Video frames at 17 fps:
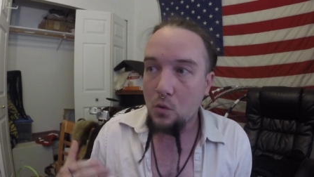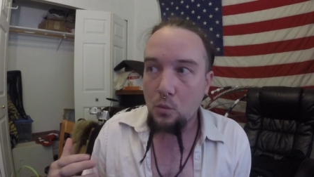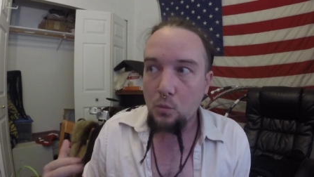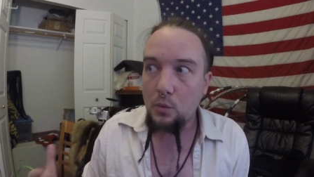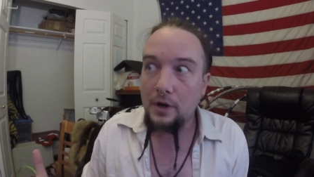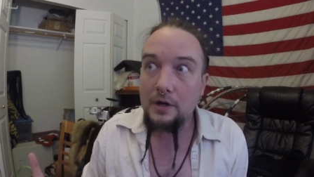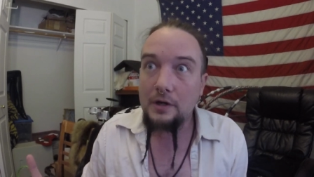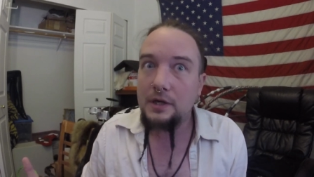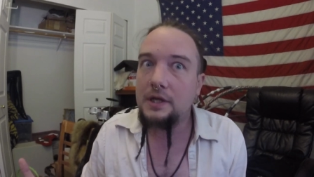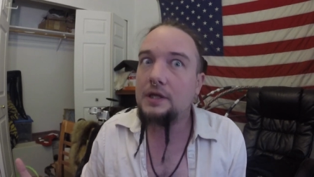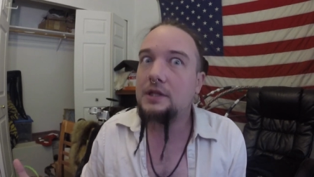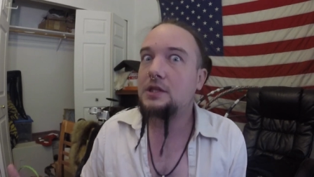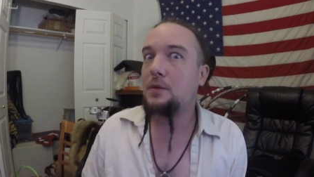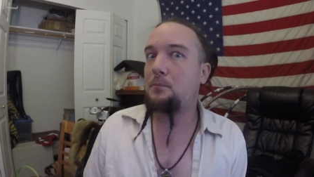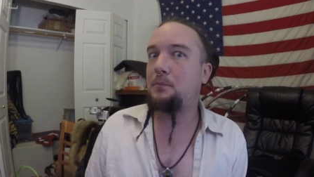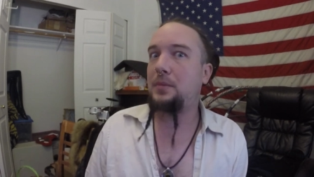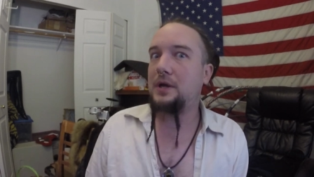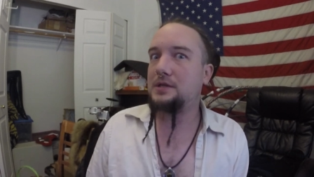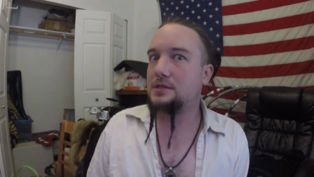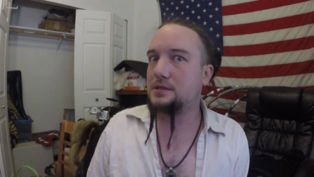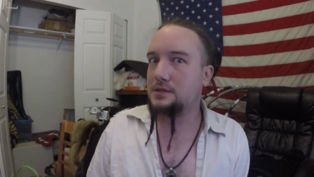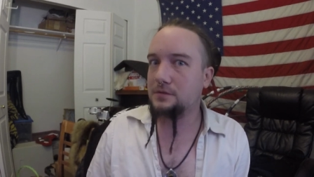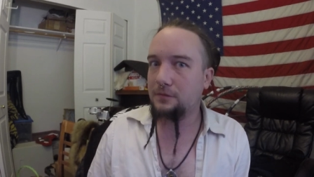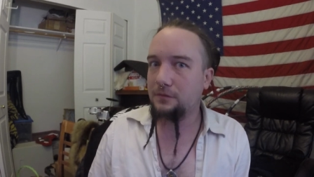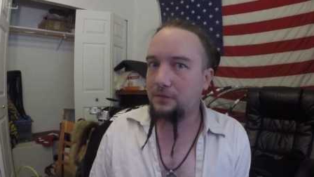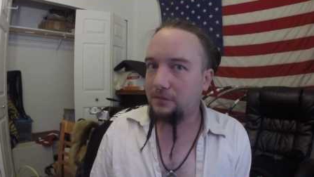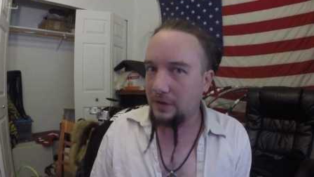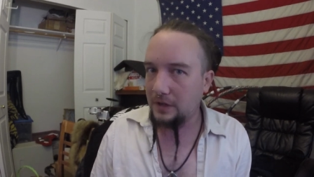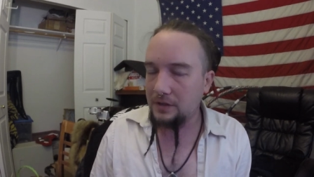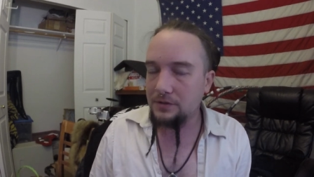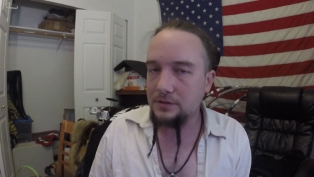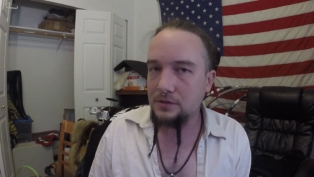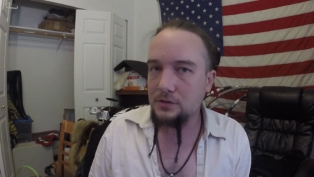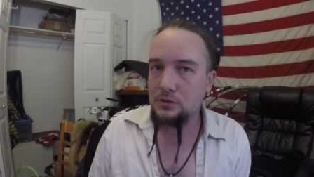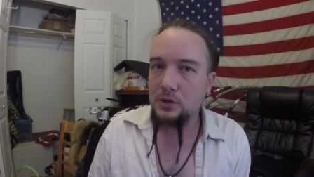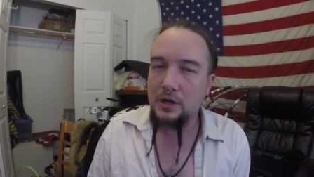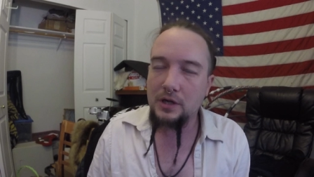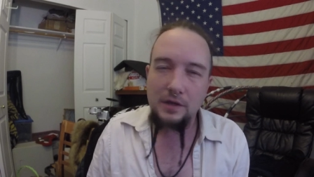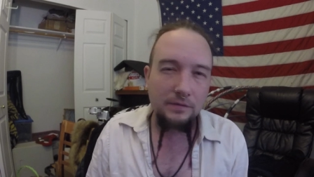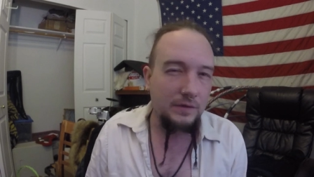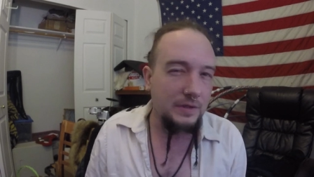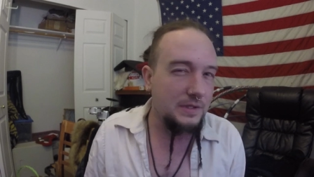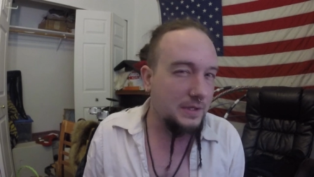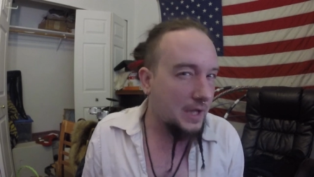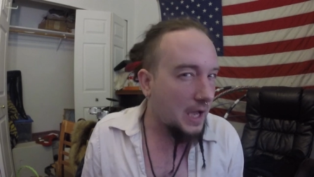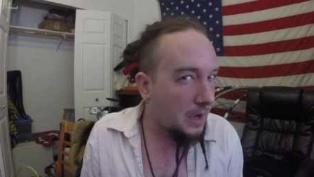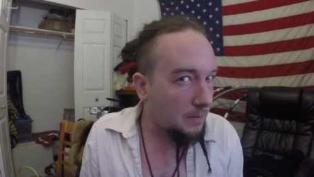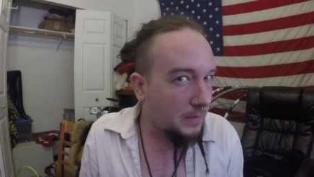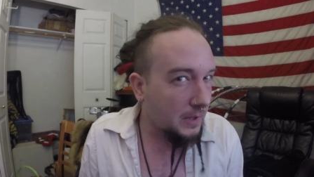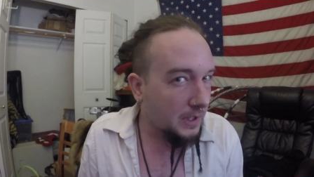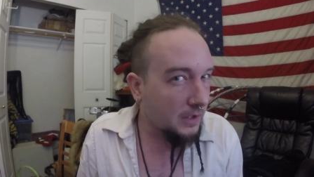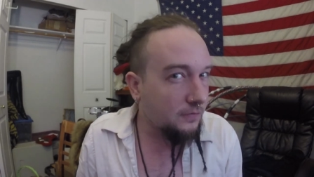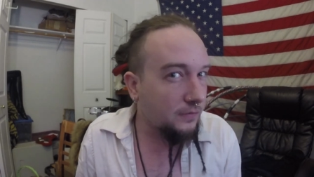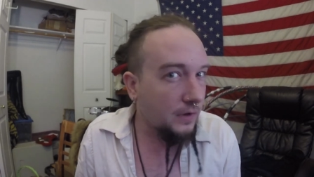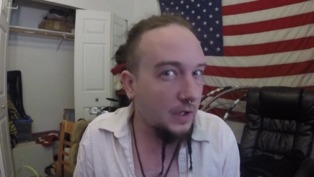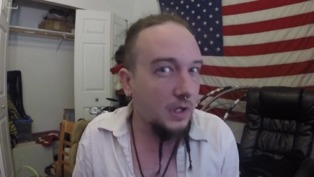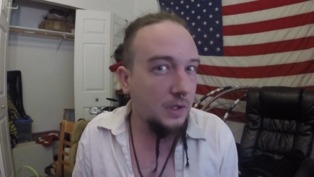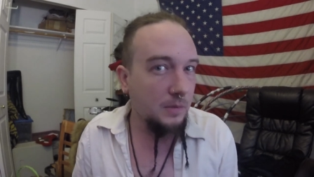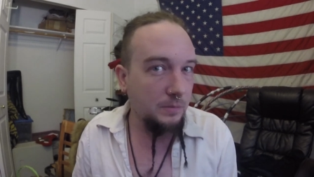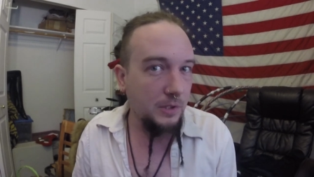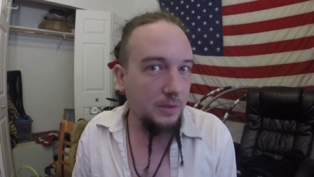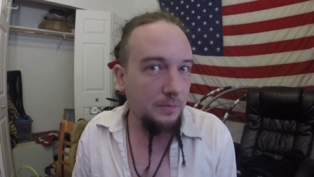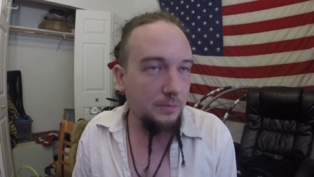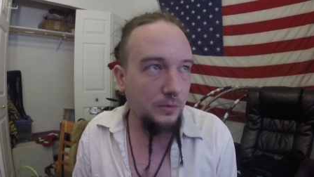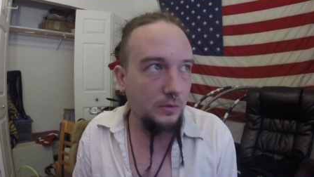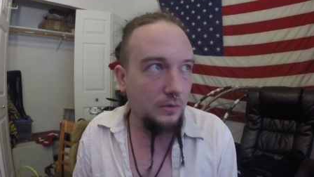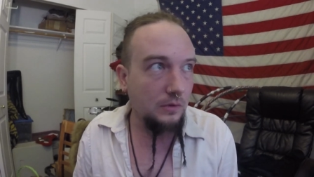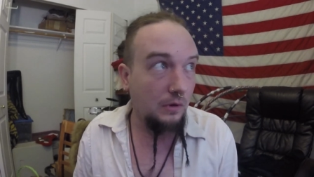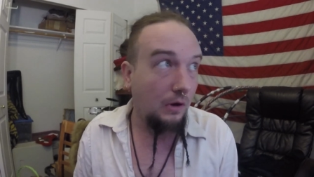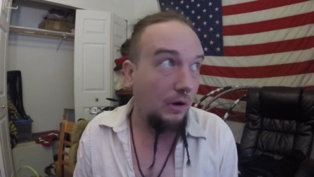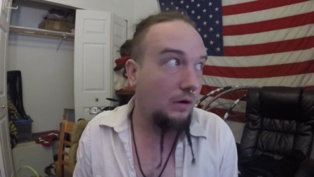Where did he get the basis of faith to try and convince that many fucking people?